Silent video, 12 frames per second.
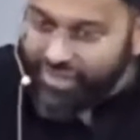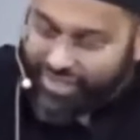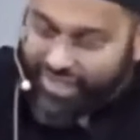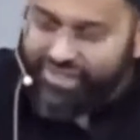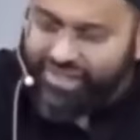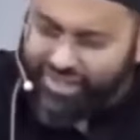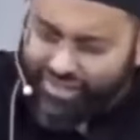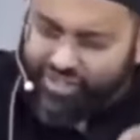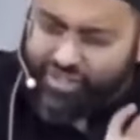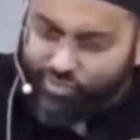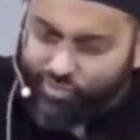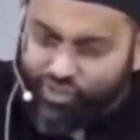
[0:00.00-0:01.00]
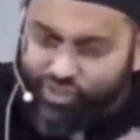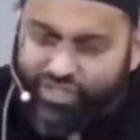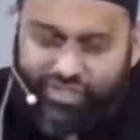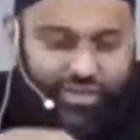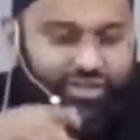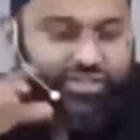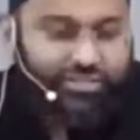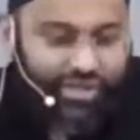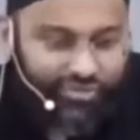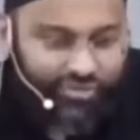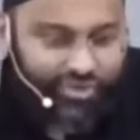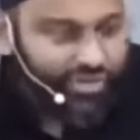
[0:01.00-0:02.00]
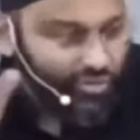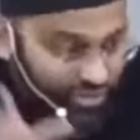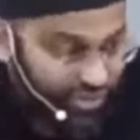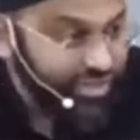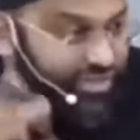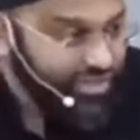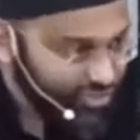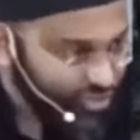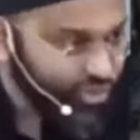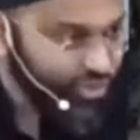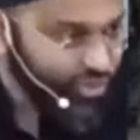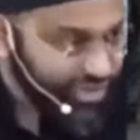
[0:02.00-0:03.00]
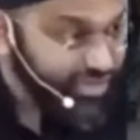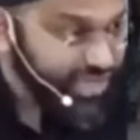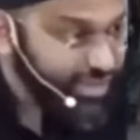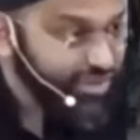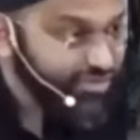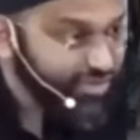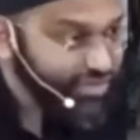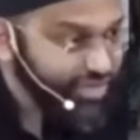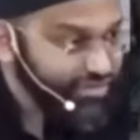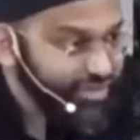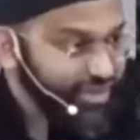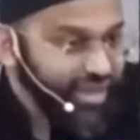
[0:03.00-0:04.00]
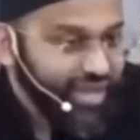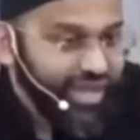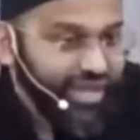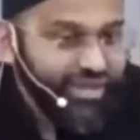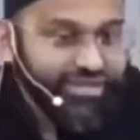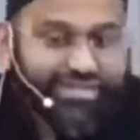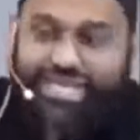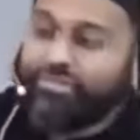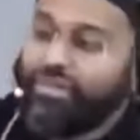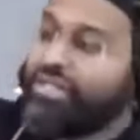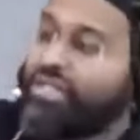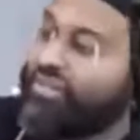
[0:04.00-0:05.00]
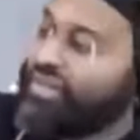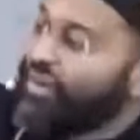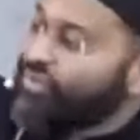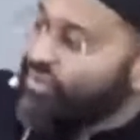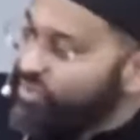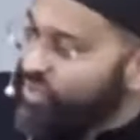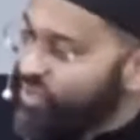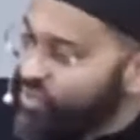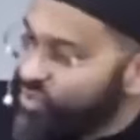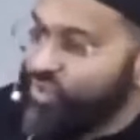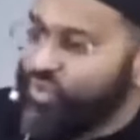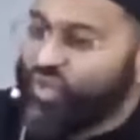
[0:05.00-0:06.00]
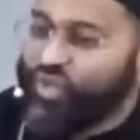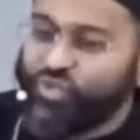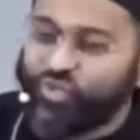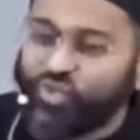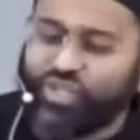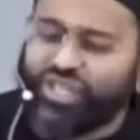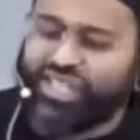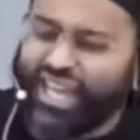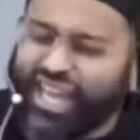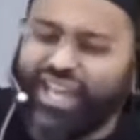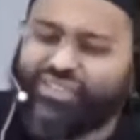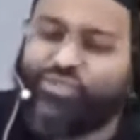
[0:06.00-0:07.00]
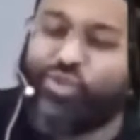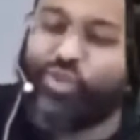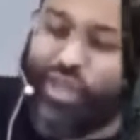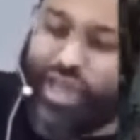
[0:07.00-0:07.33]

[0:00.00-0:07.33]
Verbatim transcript: Then I said, I'll just project it onto my friend, which it is true, it is coming from him. And I'll take myself out the picture so that as you